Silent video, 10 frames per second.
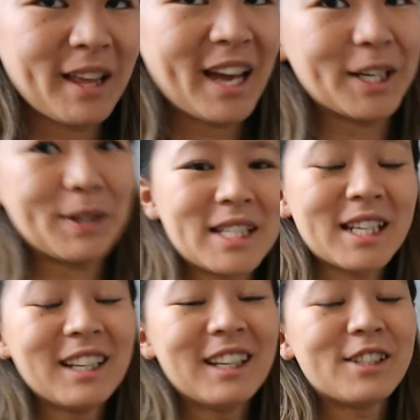Anyway,
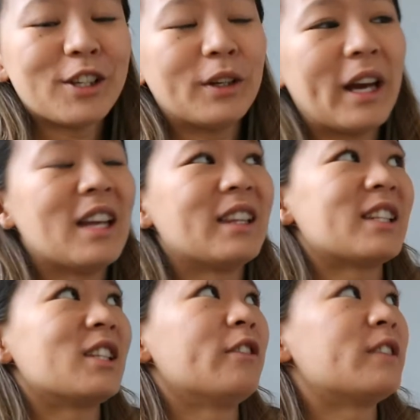so yeah,
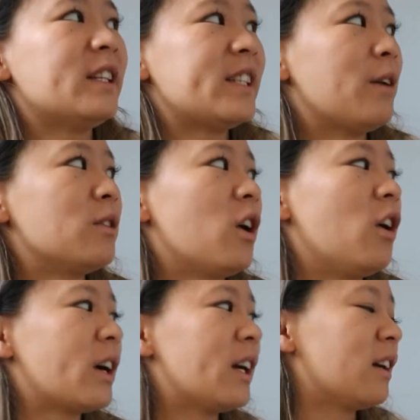that's enough sit down
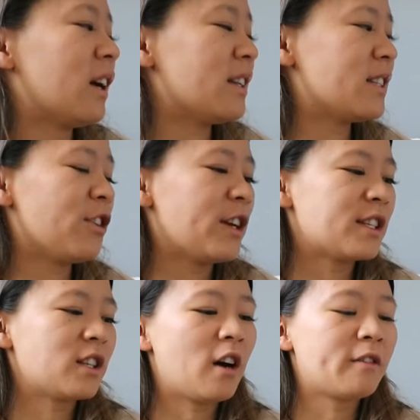talking, kind of
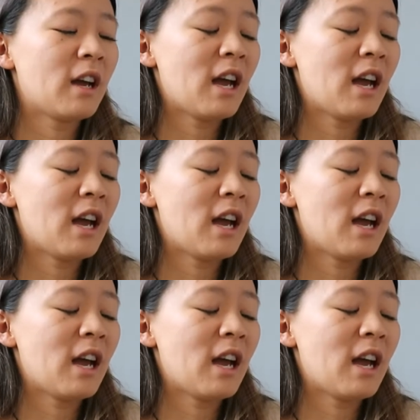serious stuff.